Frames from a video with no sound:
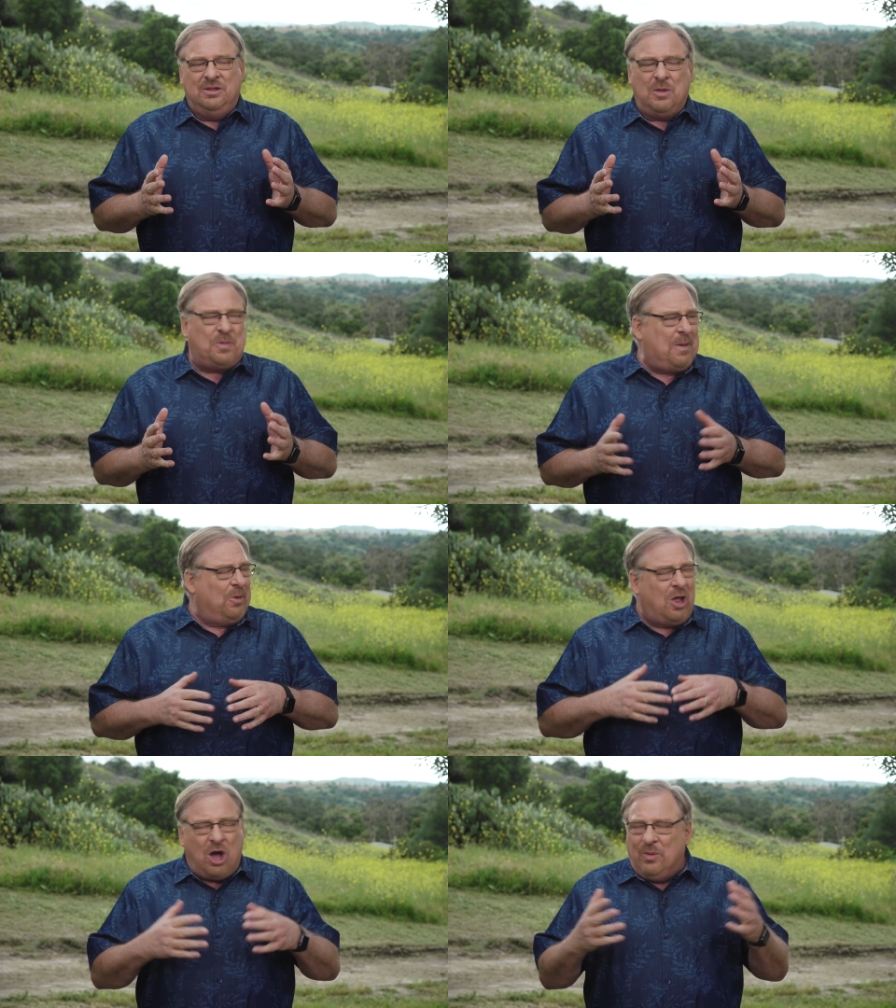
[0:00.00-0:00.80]
that
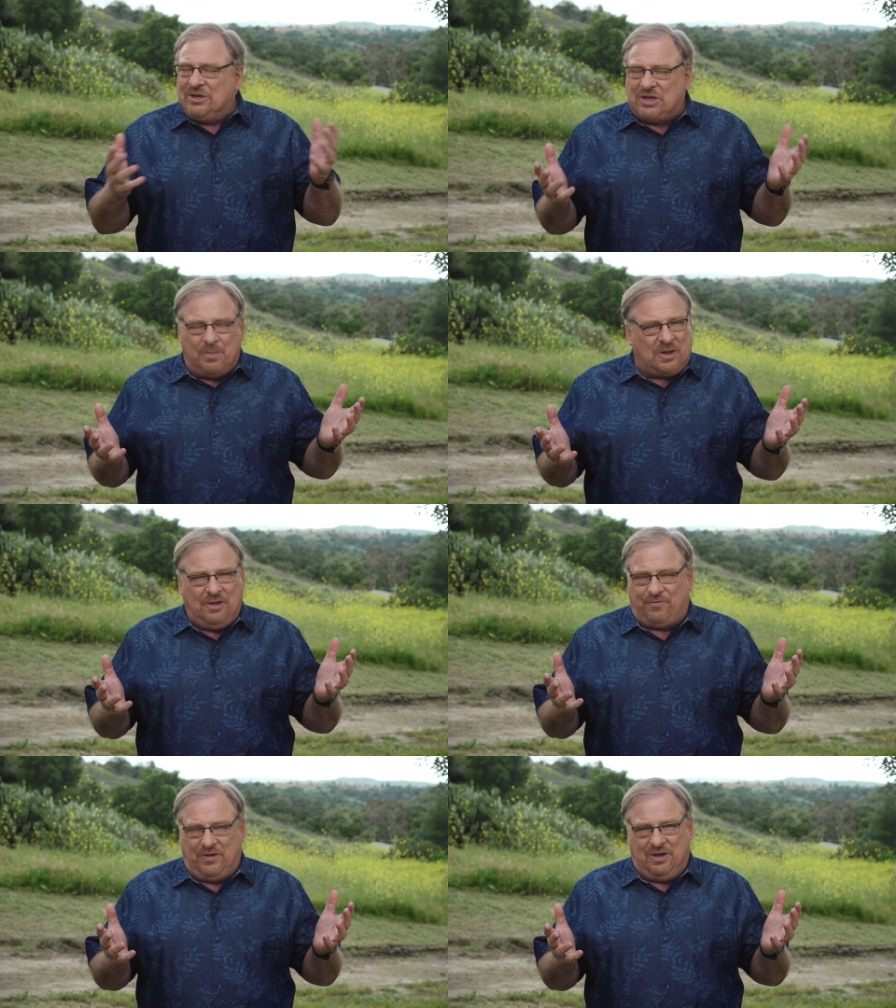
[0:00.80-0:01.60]
people always
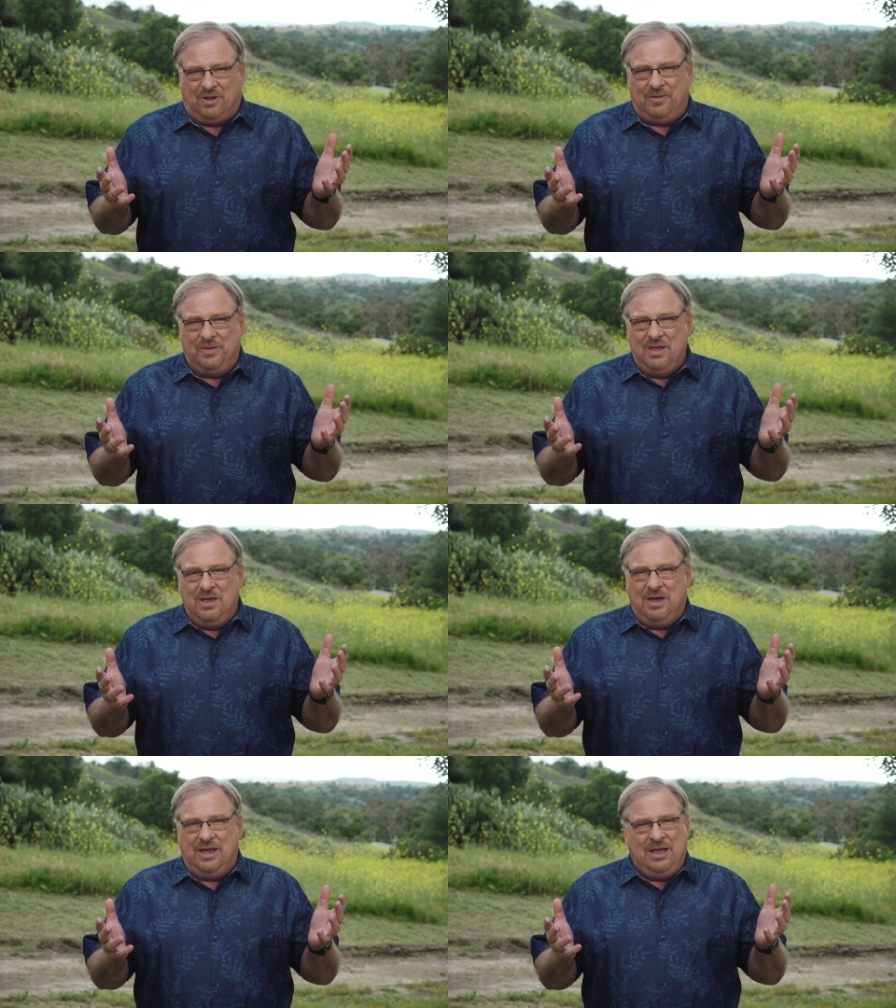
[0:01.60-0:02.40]
typically feel
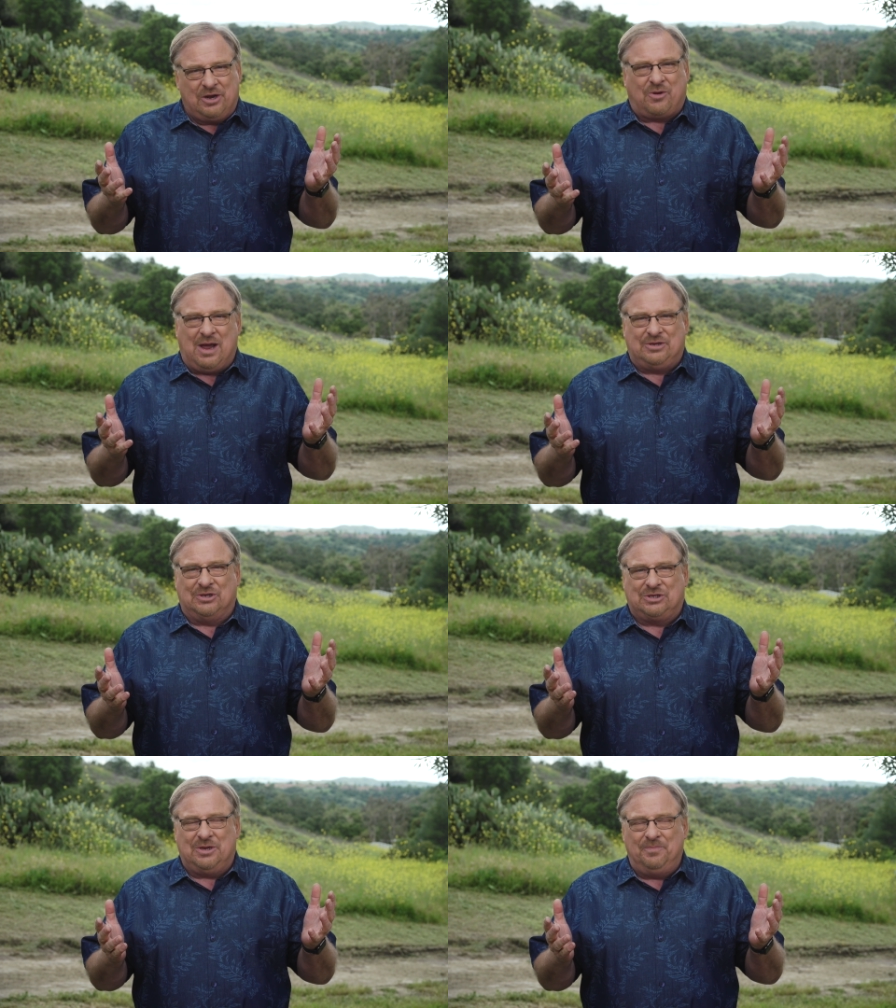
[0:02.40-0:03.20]
in a
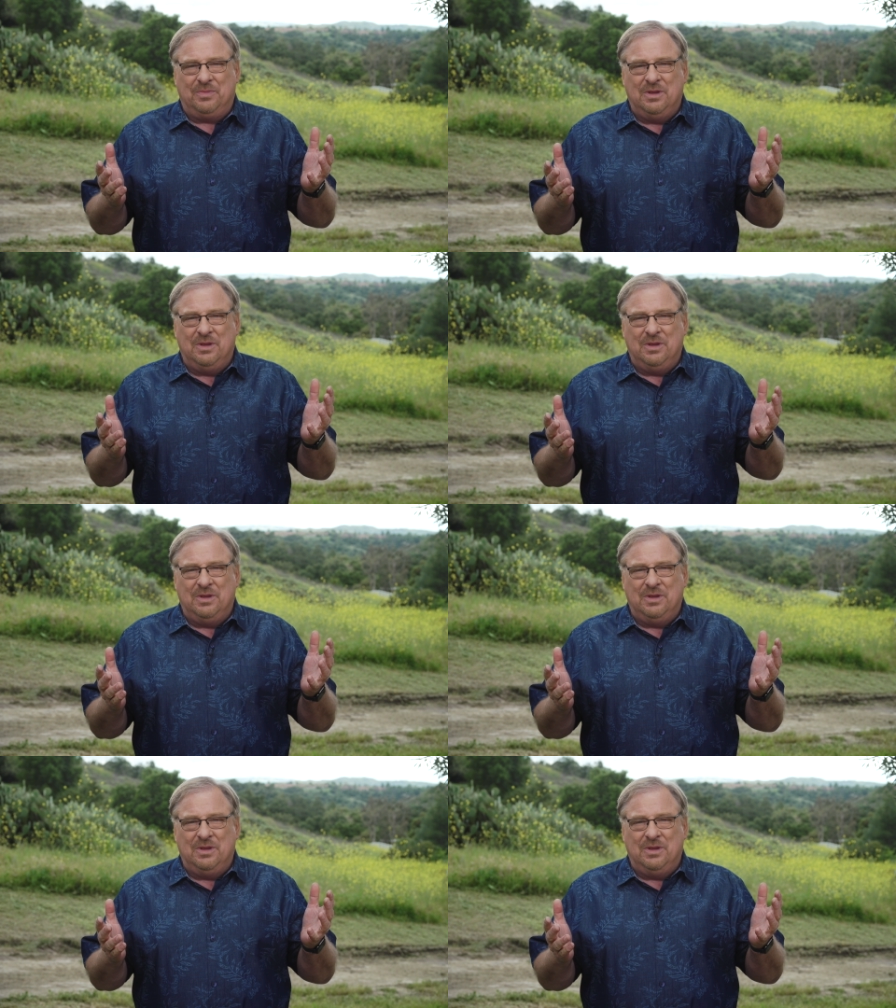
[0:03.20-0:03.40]
crisis.